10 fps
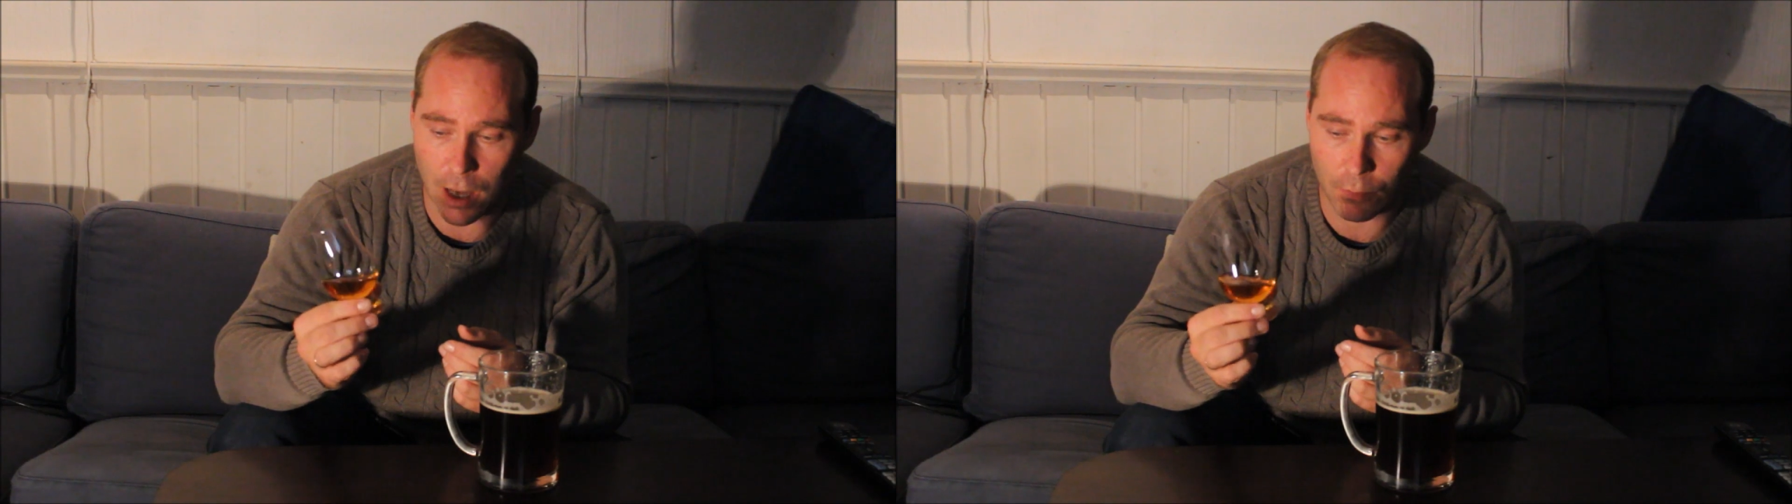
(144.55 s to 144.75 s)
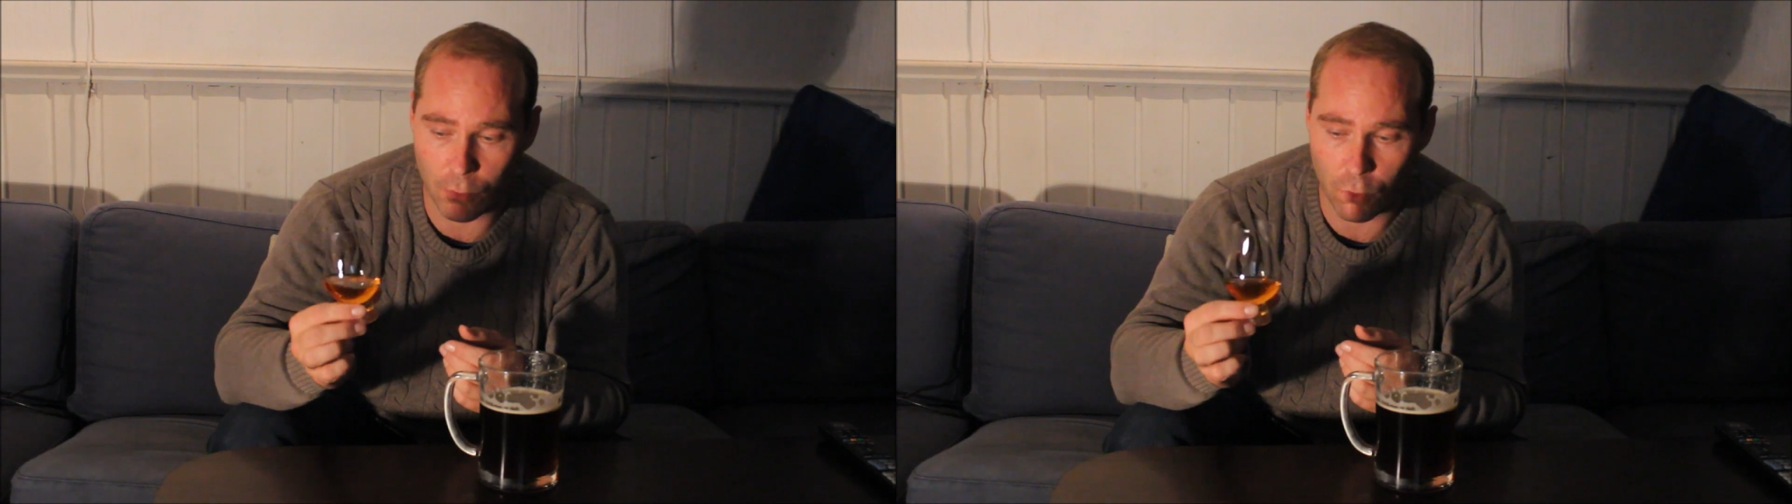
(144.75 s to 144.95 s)

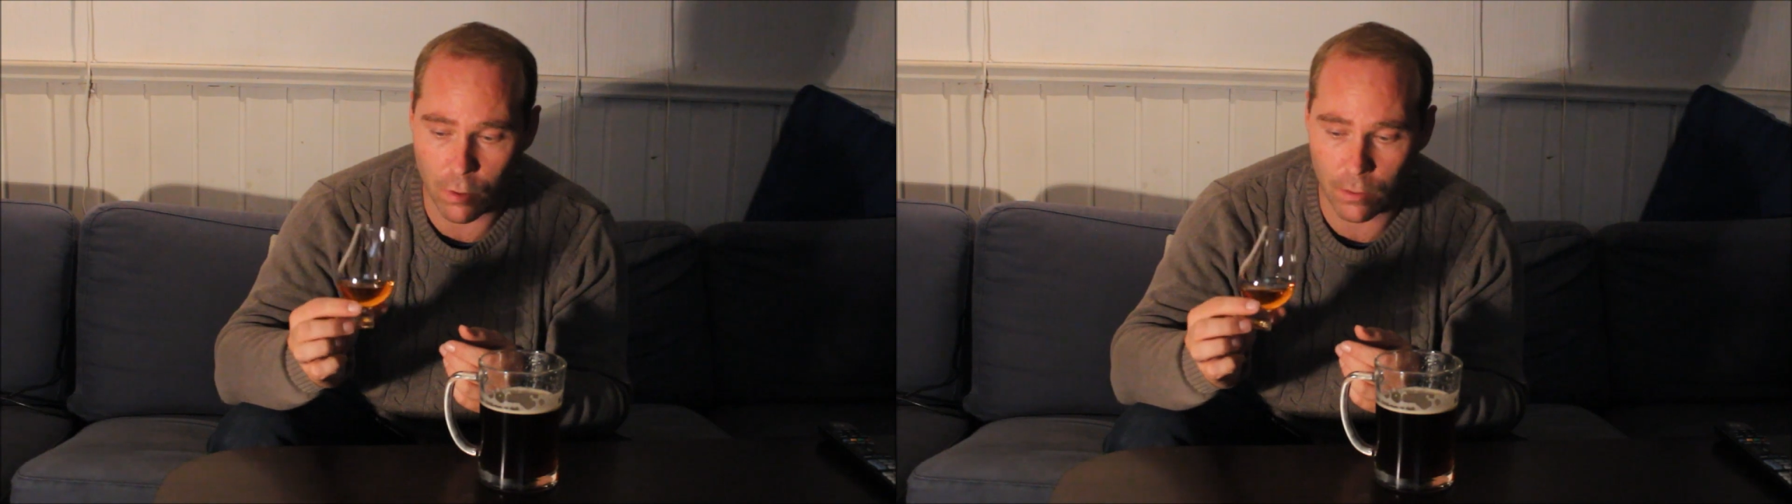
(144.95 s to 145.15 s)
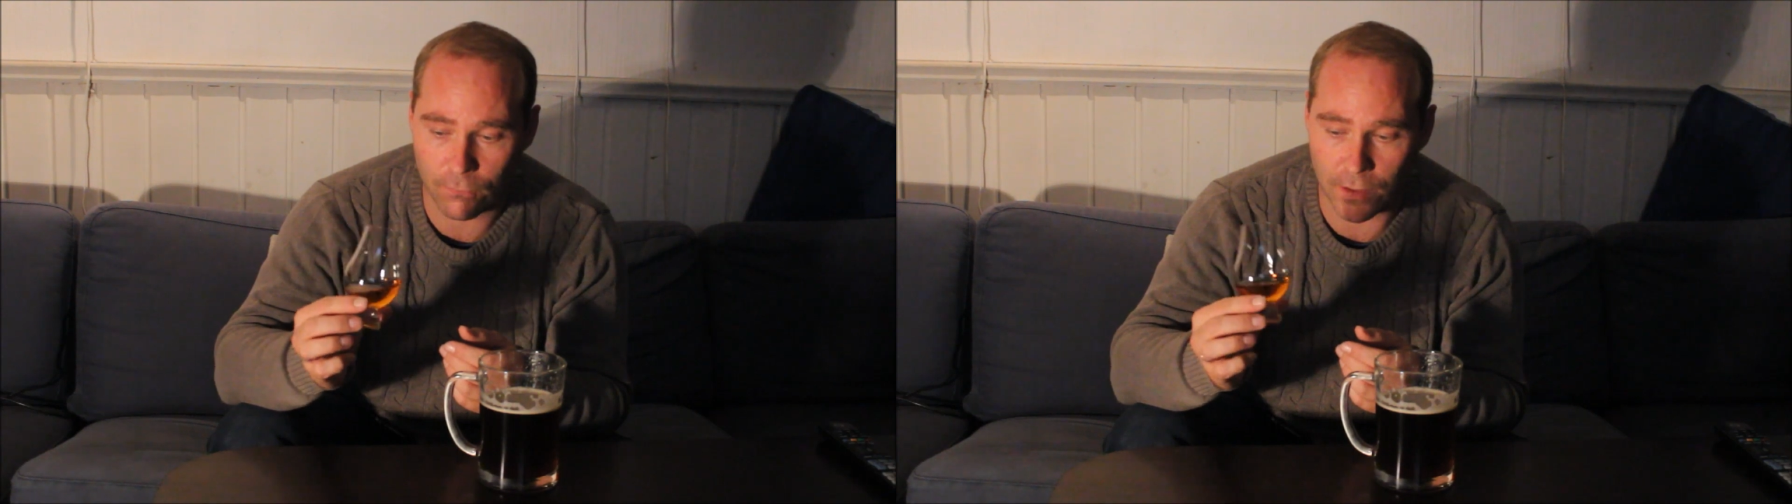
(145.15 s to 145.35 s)
lot
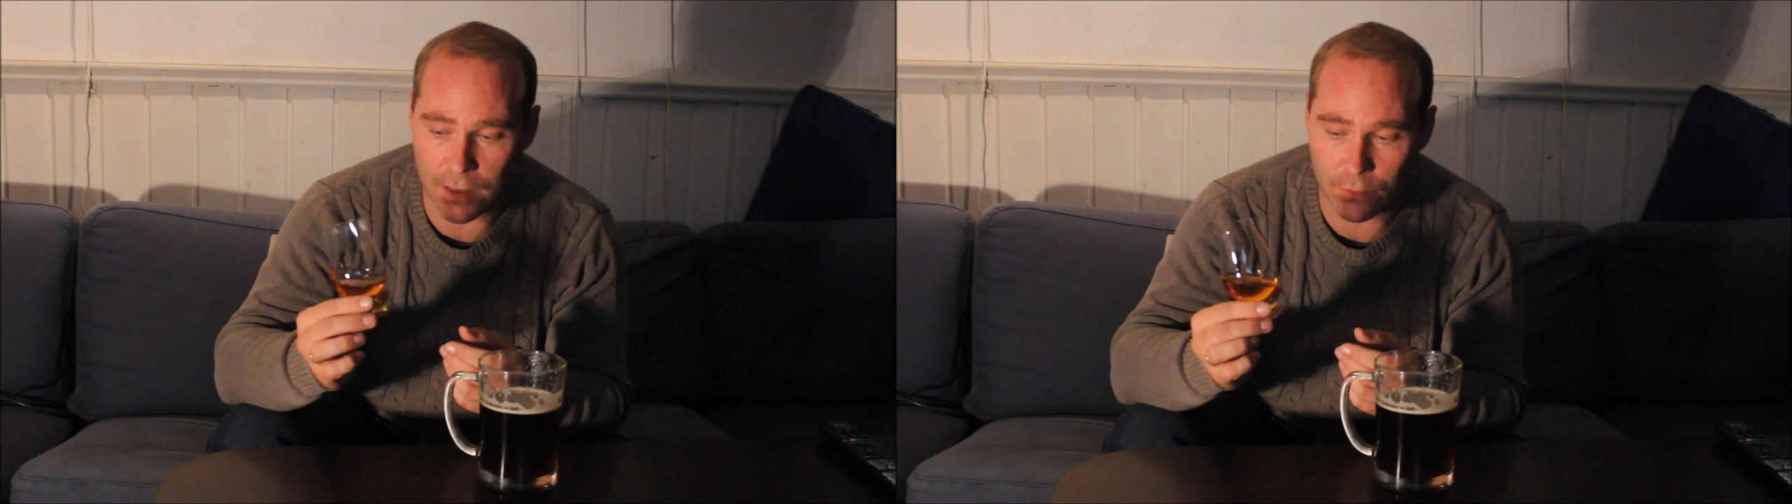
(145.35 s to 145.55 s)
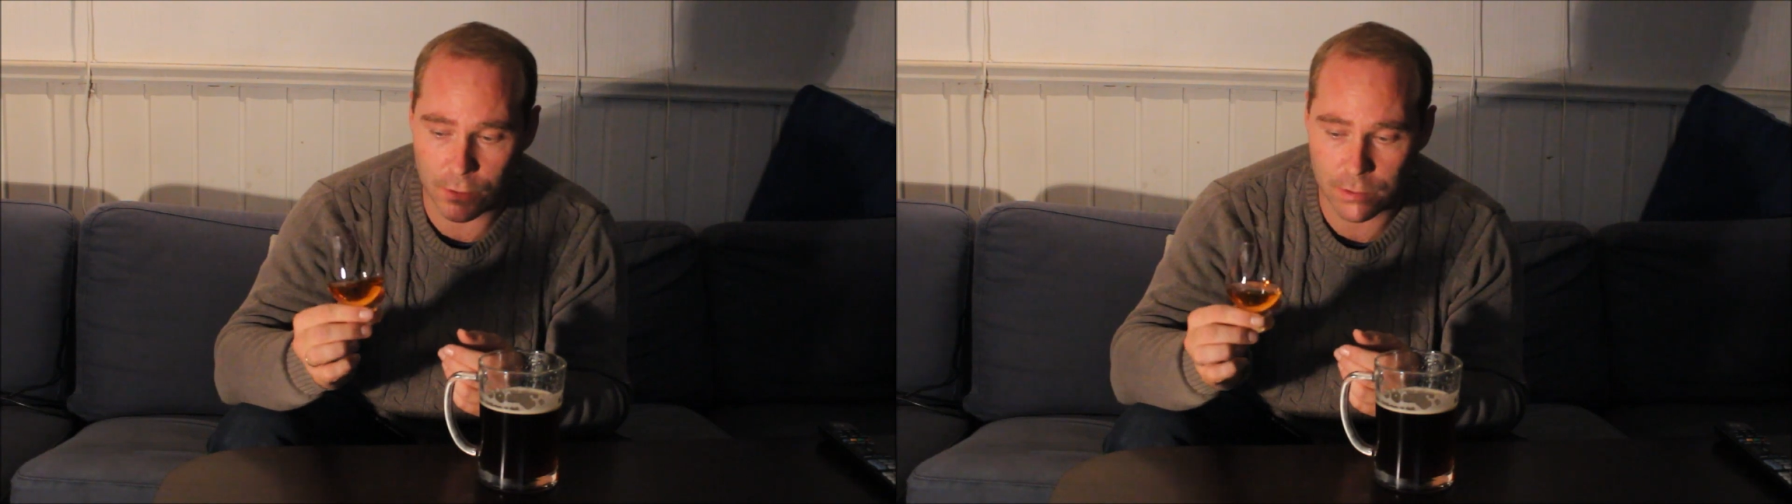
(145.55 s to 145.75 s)
more
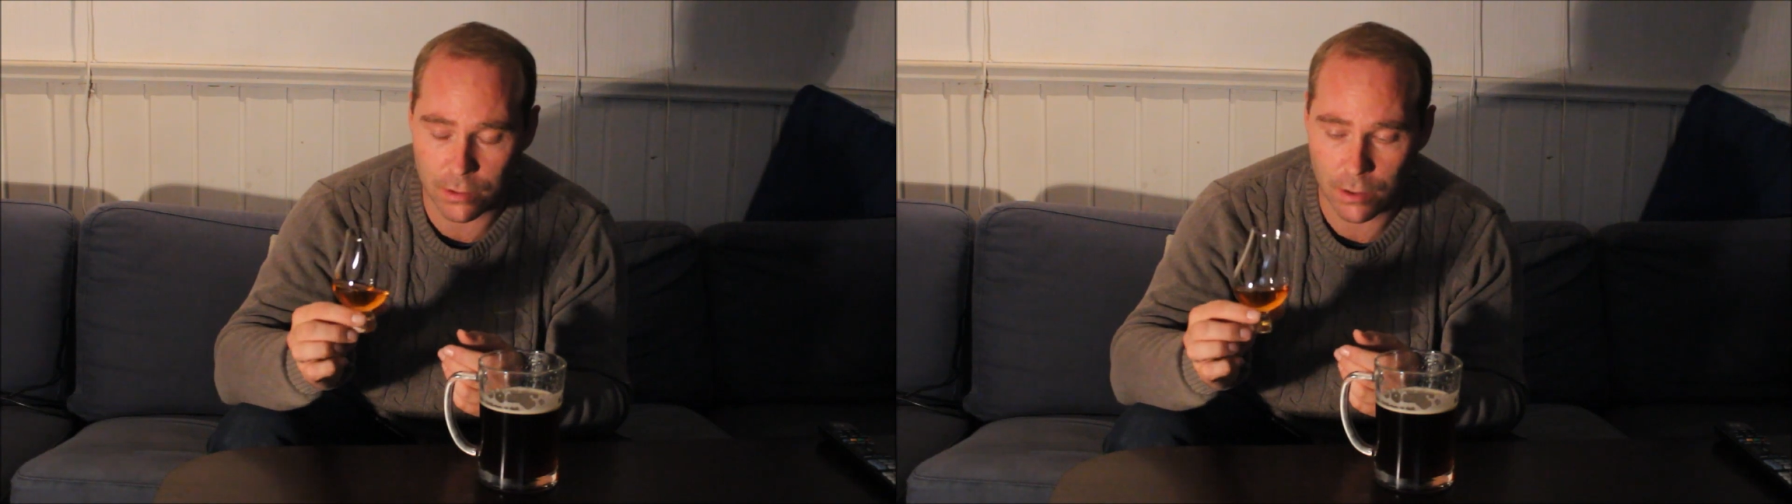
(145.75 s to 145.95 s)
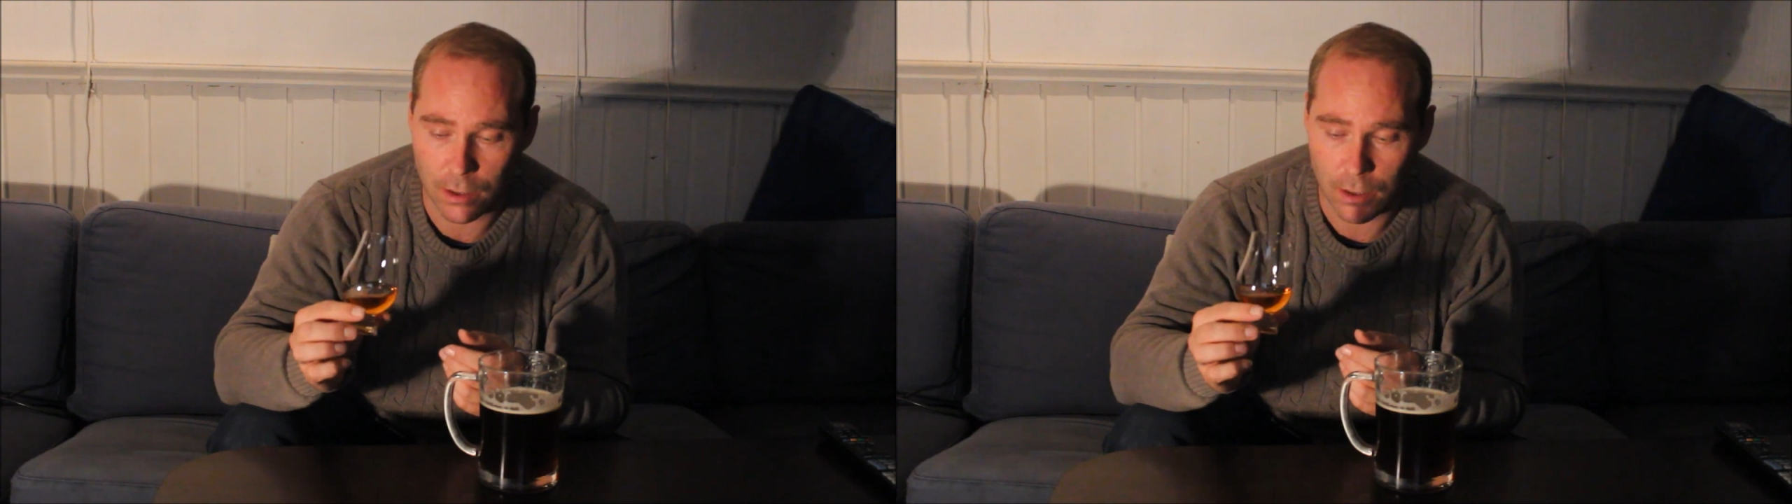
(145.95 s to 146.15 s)
flavors